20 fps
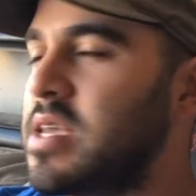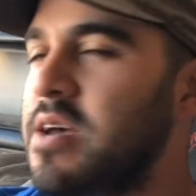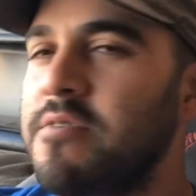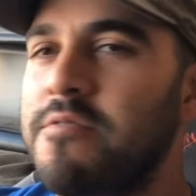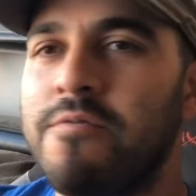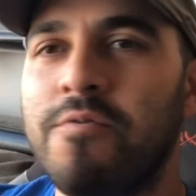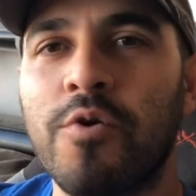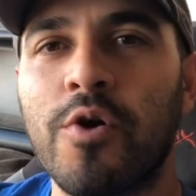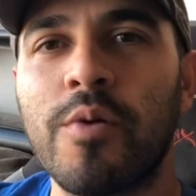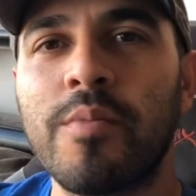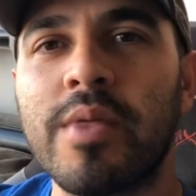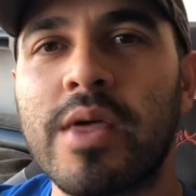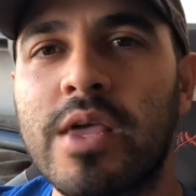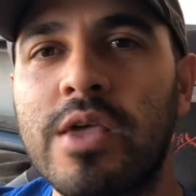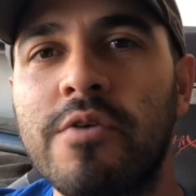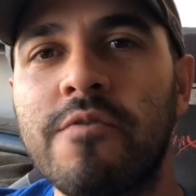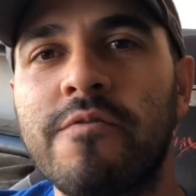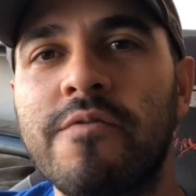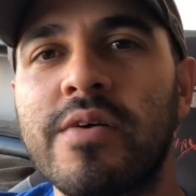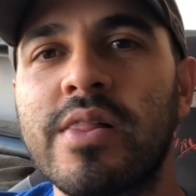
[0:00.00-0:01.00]
a form that
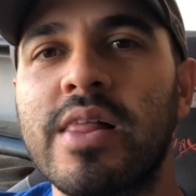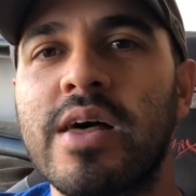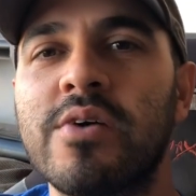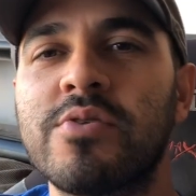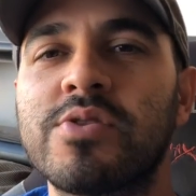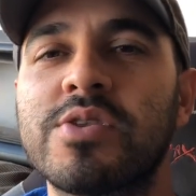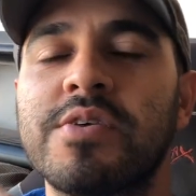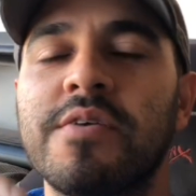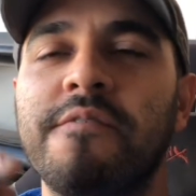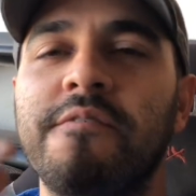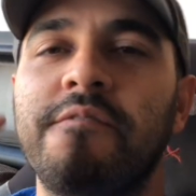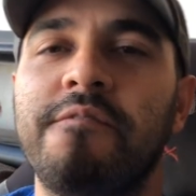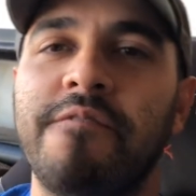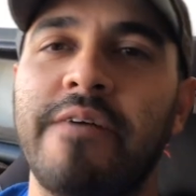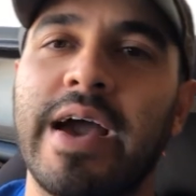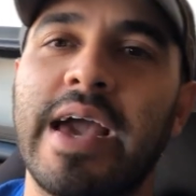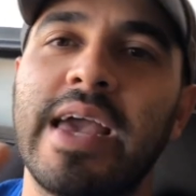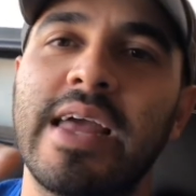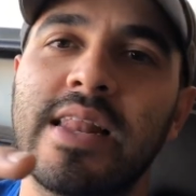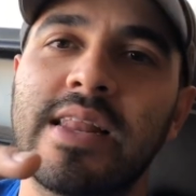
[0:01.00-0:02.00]
you fill out to
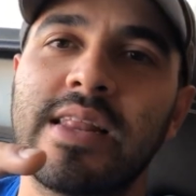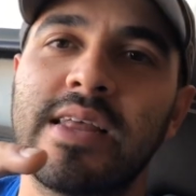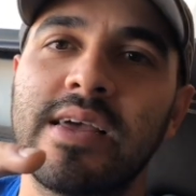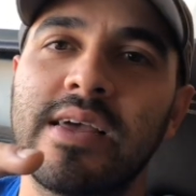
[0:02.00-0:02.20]
fight